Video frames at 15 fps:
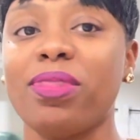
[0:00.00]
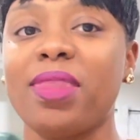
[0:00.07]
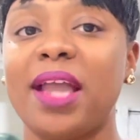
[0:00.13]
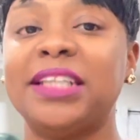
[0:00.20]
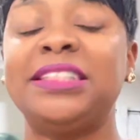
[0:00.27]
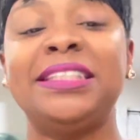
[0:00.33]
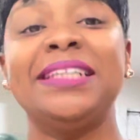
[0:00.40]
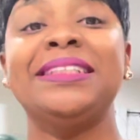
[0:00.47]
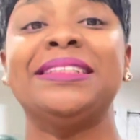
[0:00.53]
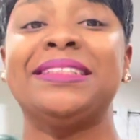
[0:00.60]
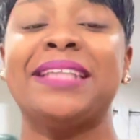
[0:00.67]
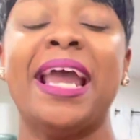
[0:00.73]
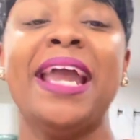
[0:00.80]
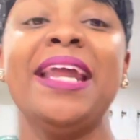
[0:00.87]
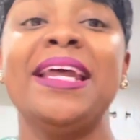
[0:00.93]
she
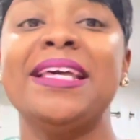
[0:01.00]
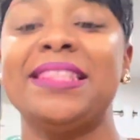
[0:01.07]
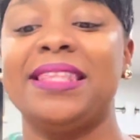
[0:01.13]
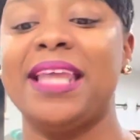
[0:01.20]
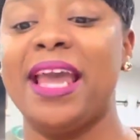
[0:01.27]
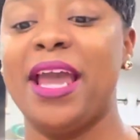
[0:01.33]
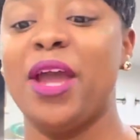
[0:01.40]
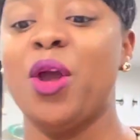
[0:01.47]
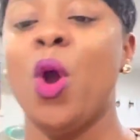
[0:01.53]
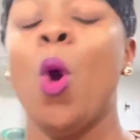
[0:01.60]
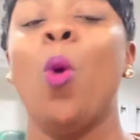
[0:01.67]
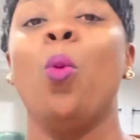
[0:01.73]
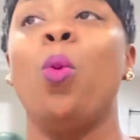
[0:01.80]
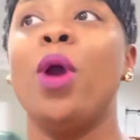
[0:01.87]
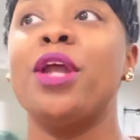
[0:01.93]
stated that
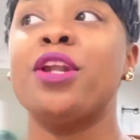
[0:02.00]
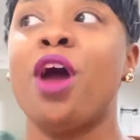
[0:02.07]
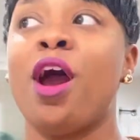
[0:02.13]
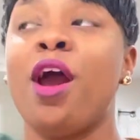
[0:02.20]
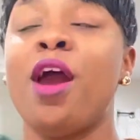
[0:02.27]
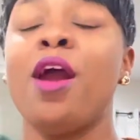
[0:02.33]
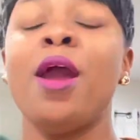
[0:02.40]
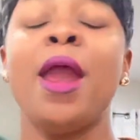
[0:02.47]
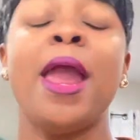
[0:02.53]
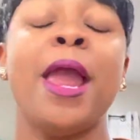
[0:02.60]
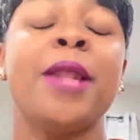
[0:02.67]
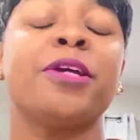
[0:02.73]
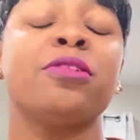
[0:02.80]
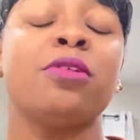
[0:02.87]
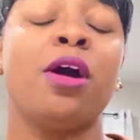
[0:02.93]
when her
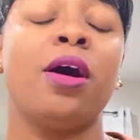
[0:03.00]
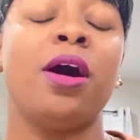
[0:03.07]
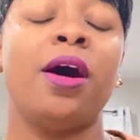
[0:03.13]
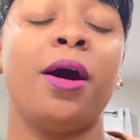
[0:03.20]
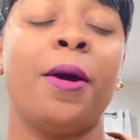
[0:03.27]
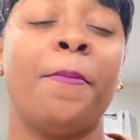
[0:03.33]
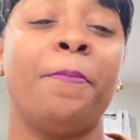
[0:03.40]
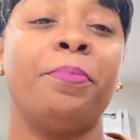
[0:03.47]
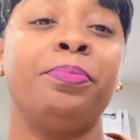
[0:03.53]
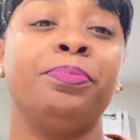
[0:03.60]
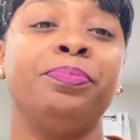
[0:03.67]
and